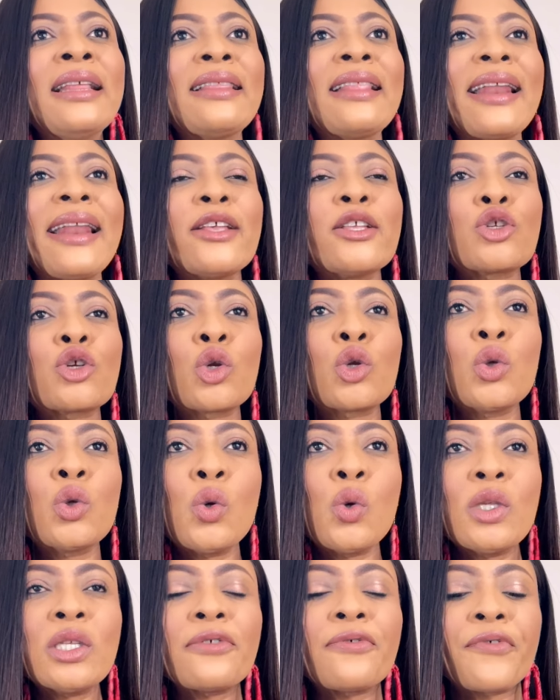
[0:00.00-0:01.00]
That
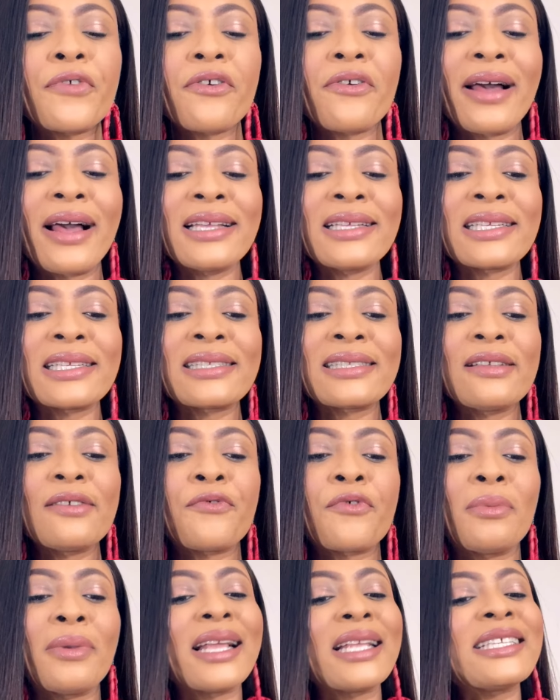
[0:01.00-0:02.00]
excludes fragrances
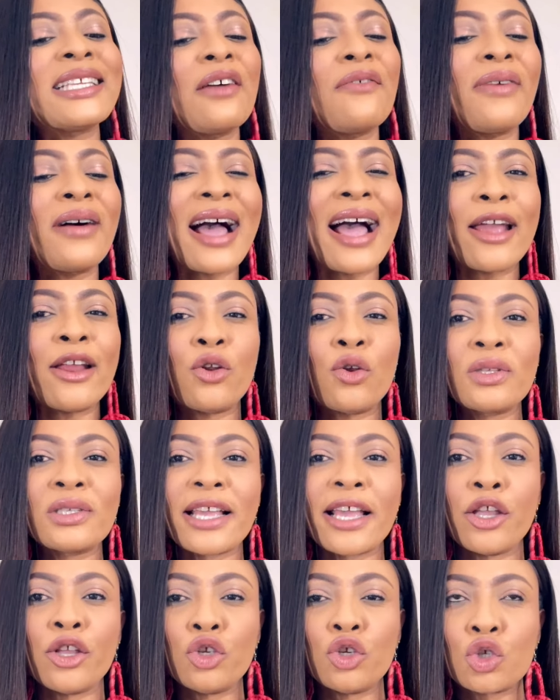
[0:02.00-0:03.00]
from Lattafa I
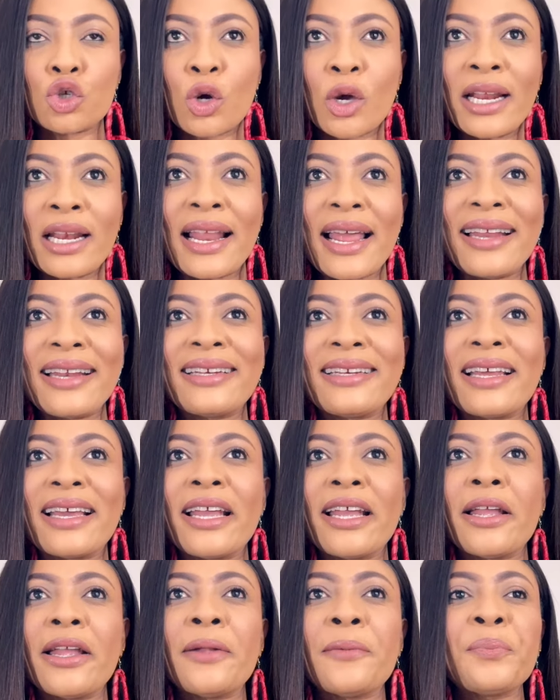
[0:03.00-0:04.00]
don't enjoy, like
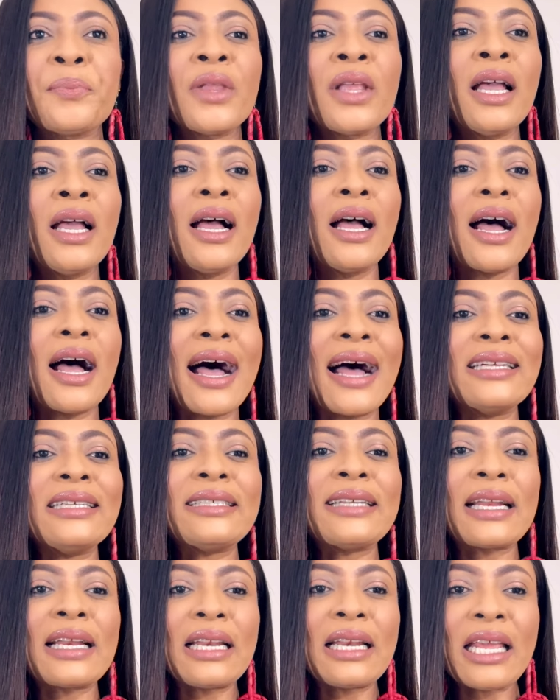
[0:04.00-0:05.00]
the
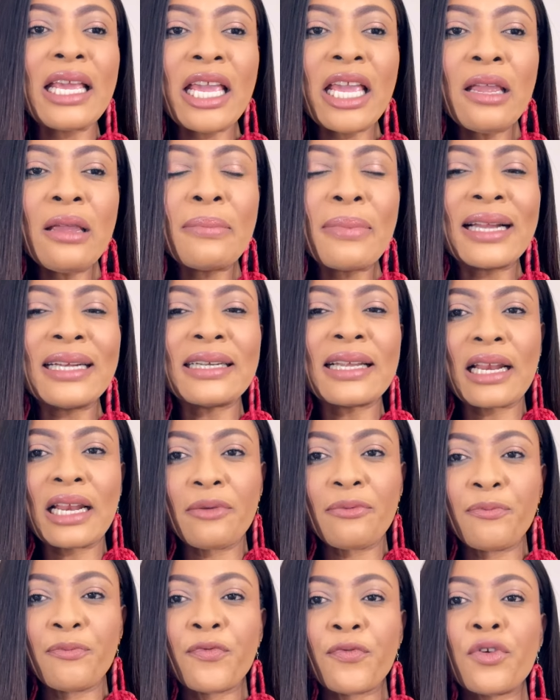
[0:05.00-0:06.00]

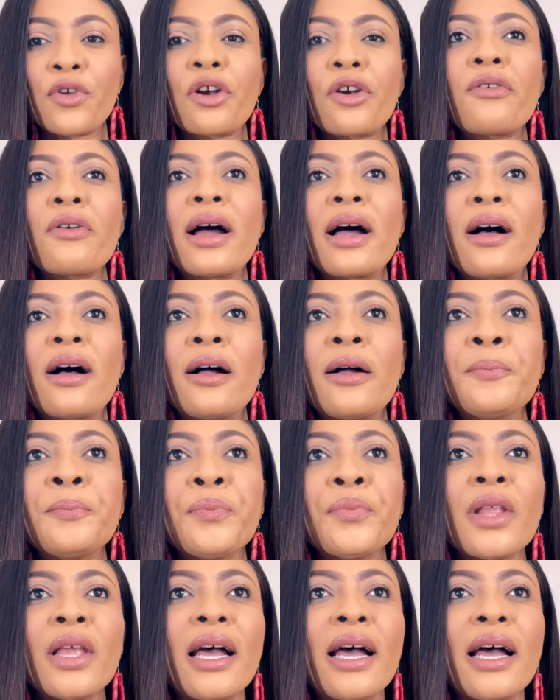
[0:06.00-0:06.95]
underlip flora.